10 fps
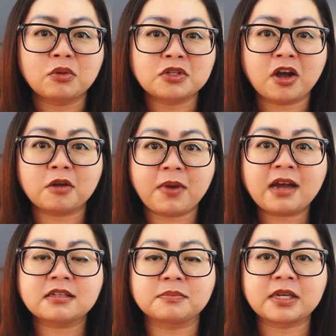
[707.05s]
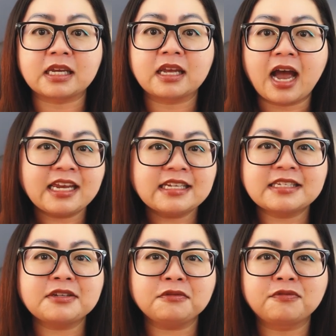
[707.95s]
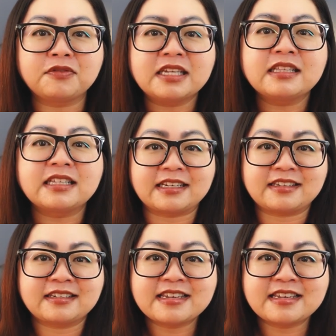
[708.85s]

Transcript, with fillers: would talk back to me, I can still feel it.